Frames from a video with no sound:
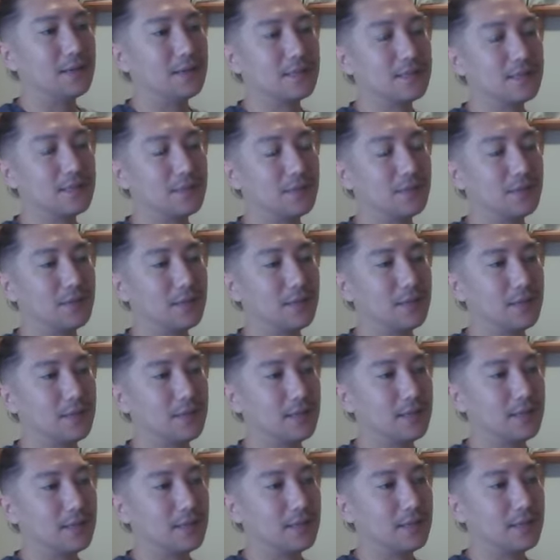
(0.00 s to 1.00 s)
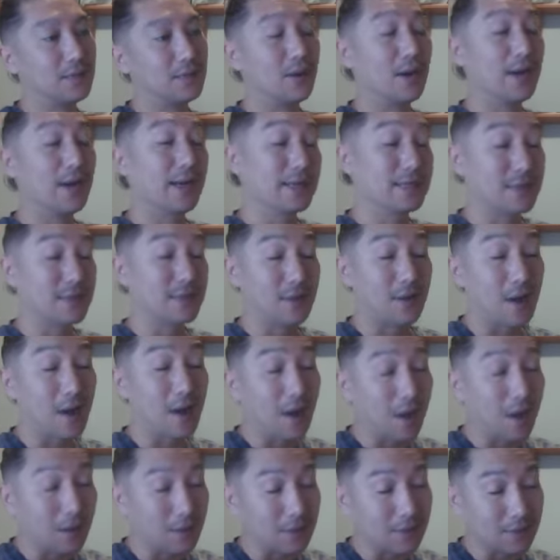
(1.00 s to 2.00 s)
some of the, or I guess on
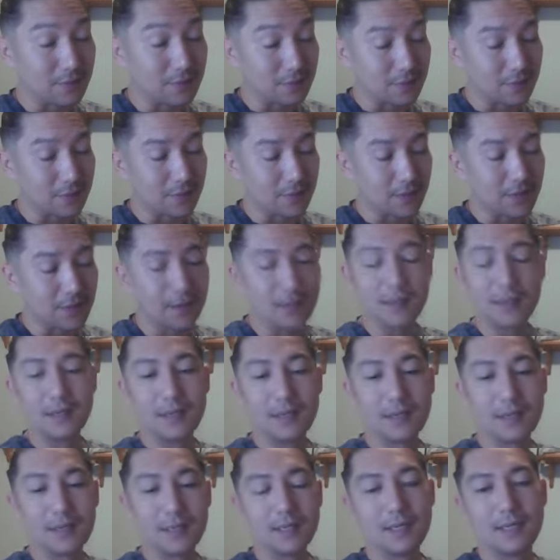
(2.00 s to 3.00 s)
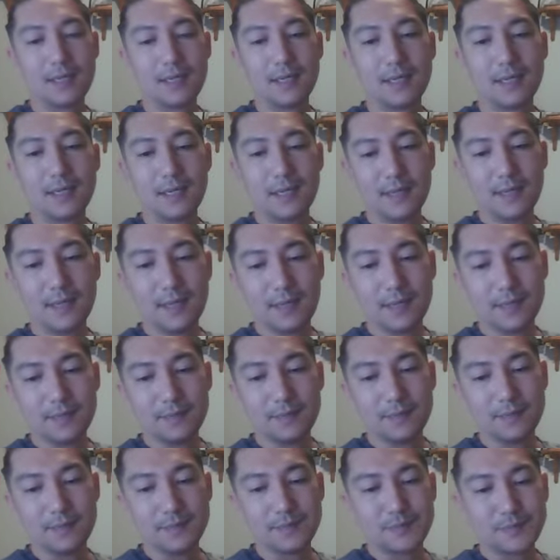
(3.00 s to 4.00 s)
all of the
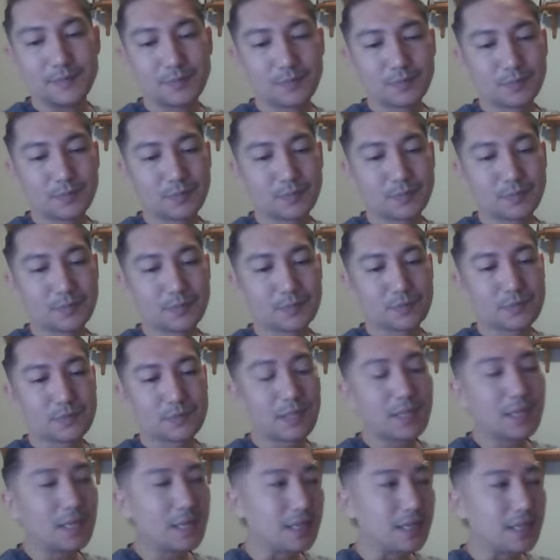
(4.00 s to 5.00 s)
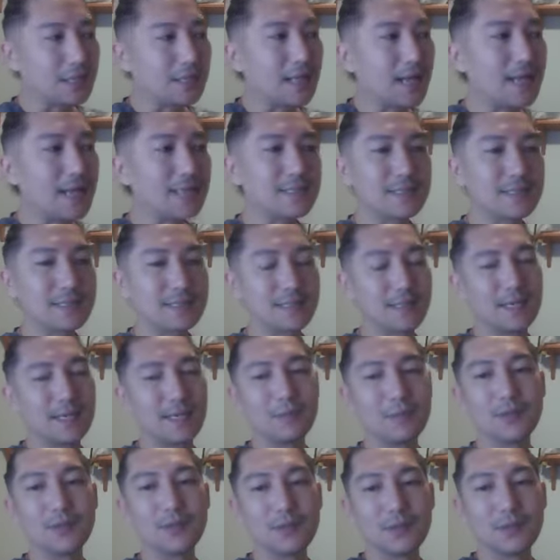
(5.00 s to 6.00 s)
um classes that
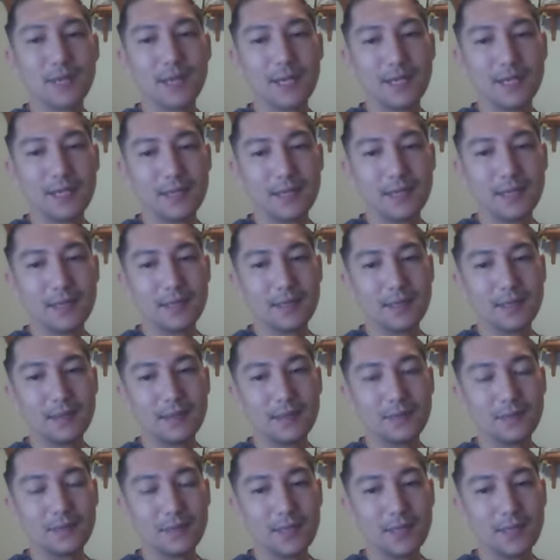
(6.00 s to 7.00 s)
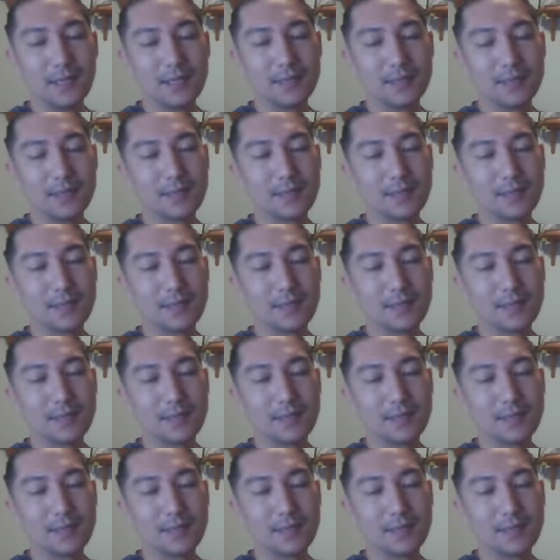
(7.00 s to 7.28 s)
I'm creating, right?